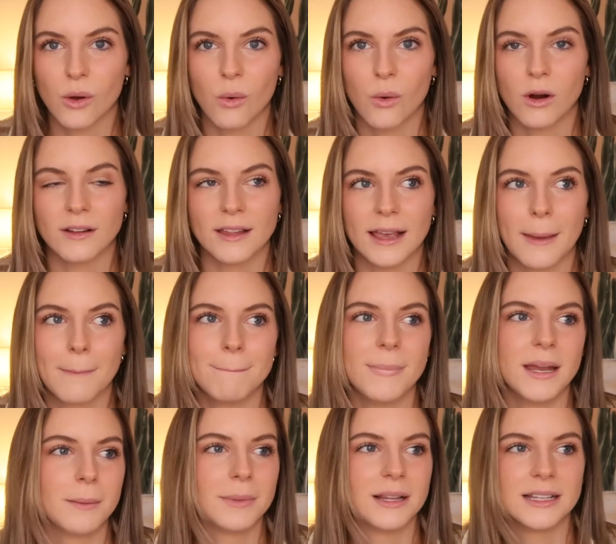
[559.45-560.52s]
or like
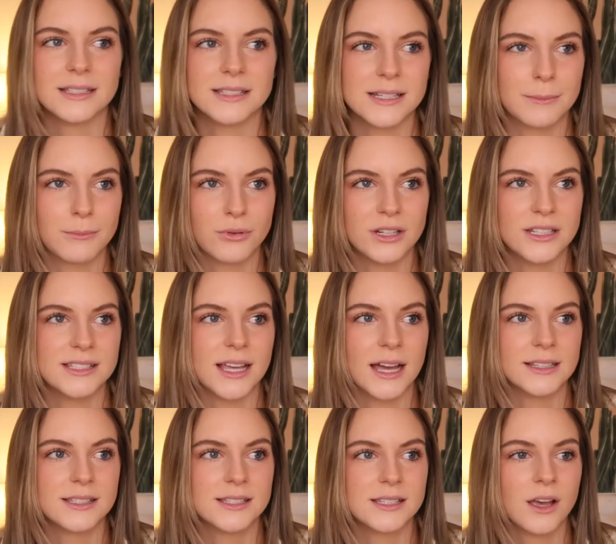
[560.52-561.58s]
minimalistic
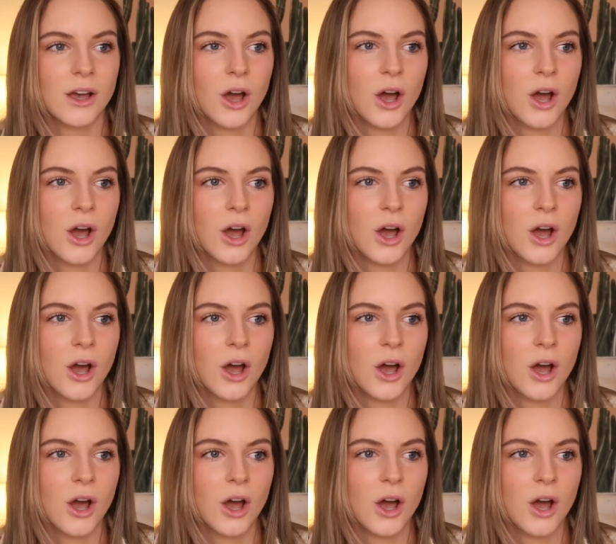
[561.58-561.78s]
presets,